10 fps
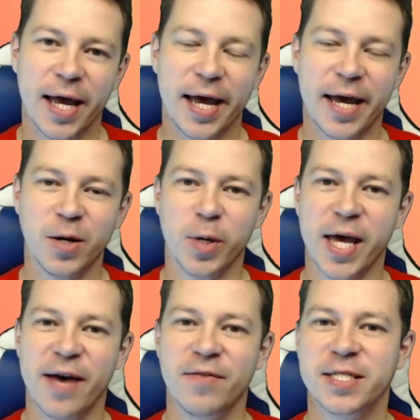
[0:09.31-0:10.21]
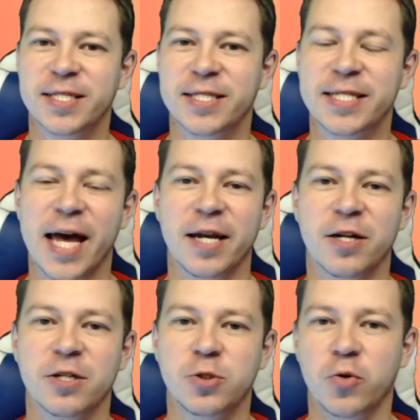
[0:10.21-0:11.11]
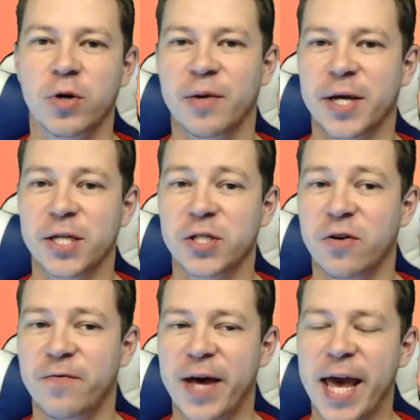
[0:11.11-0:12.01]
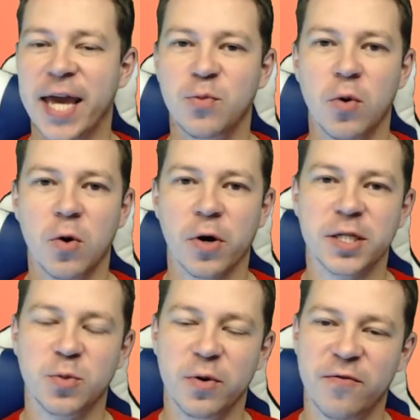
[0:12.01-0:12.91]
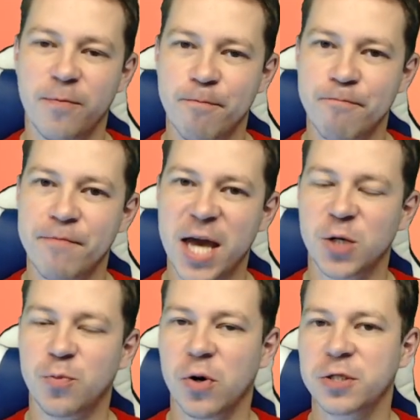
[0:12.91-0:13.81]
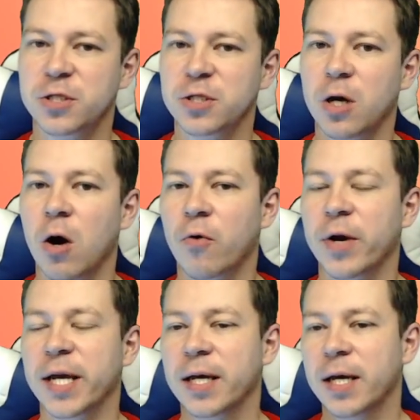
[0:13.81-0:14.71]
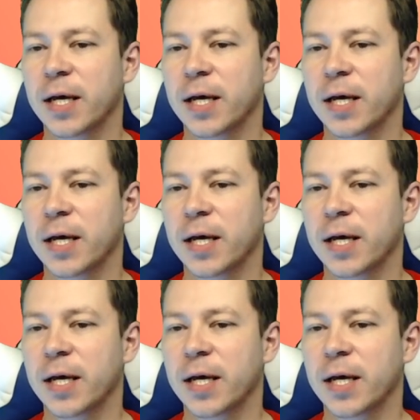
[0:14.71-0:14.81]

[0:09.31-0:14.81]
and we have a standard tournament of 8 boards with match point scoring.